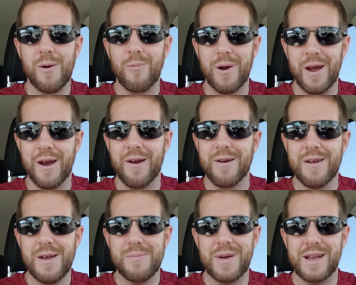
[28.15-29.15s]
where
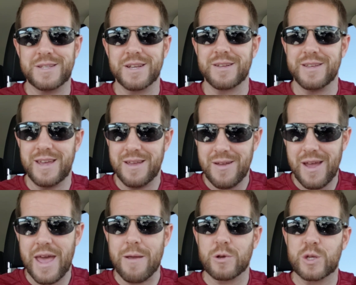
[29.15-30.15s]
basically
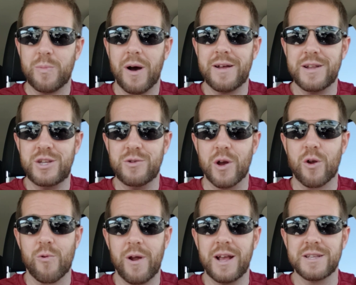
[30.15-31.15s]
he responded to a
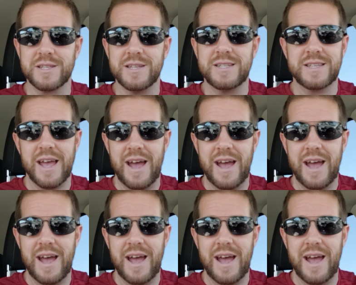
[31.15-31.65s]
Craigslist